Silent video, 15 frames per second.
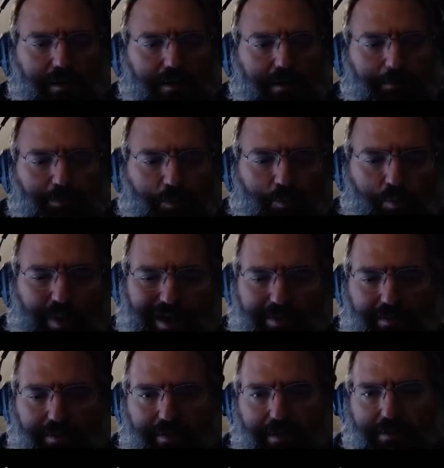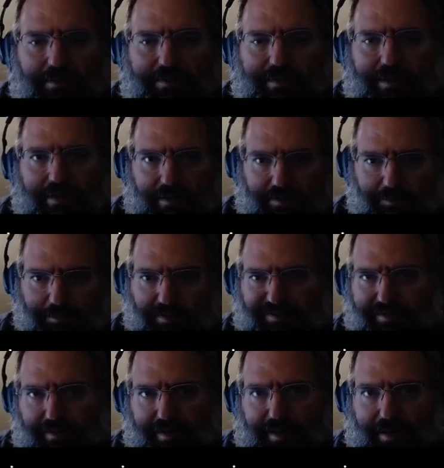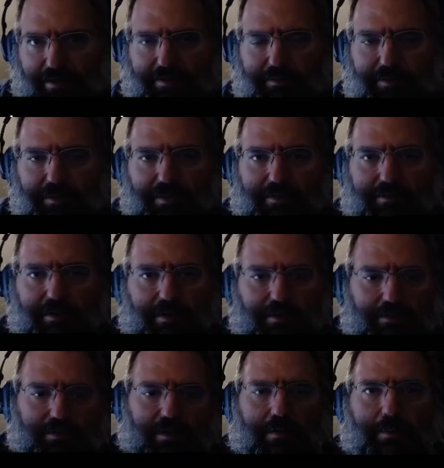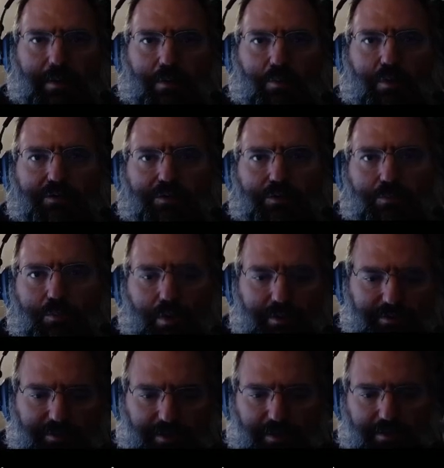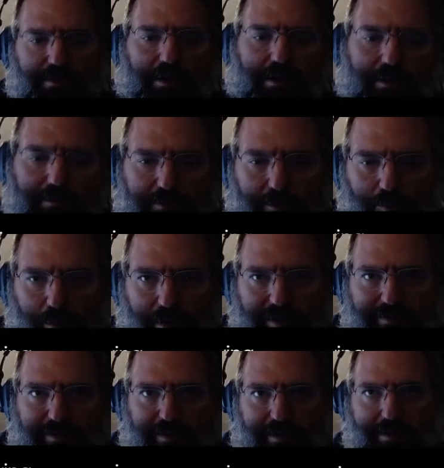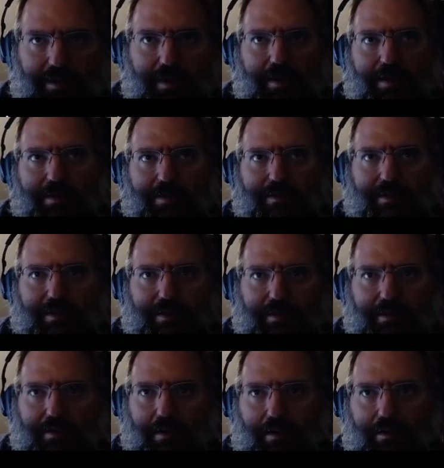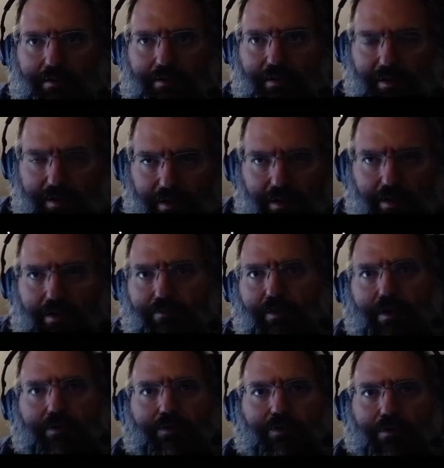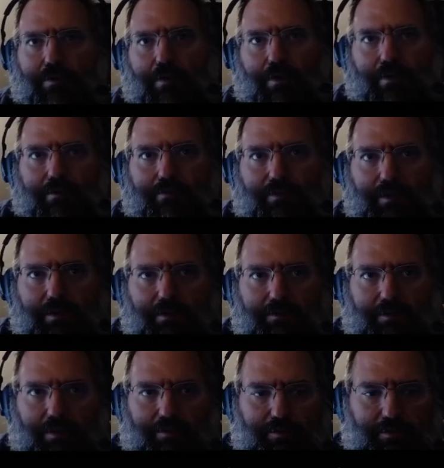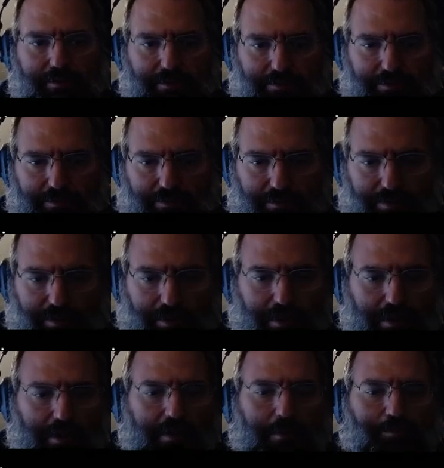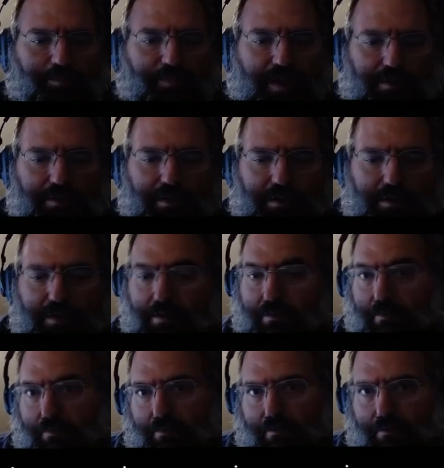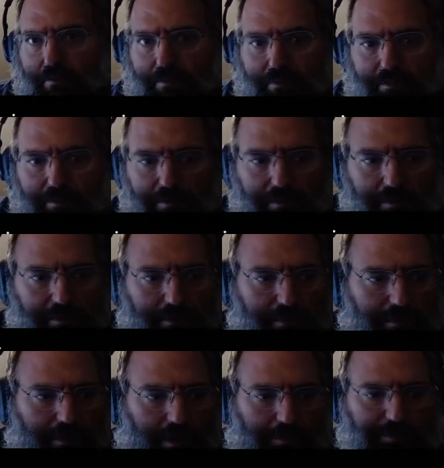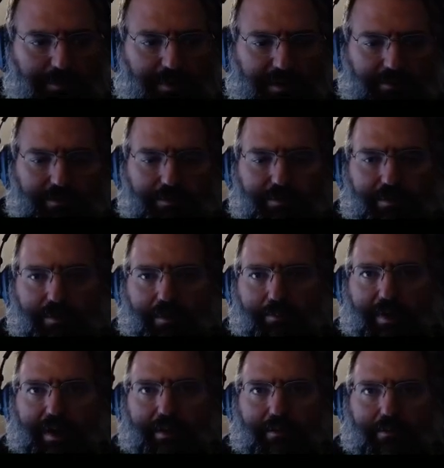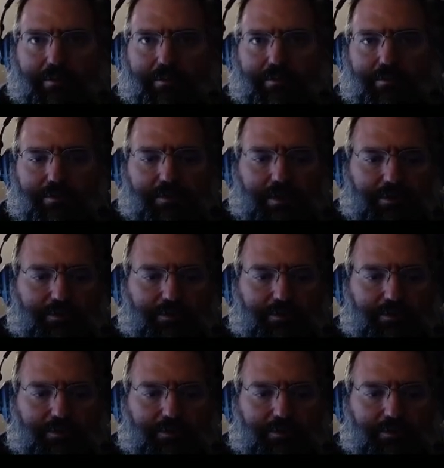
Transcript: rather than saying explicitly how something is done, you talk about what you want to get done. So what is the declarative nature of the instructions that you're doing? And then the optimizers and compilers and such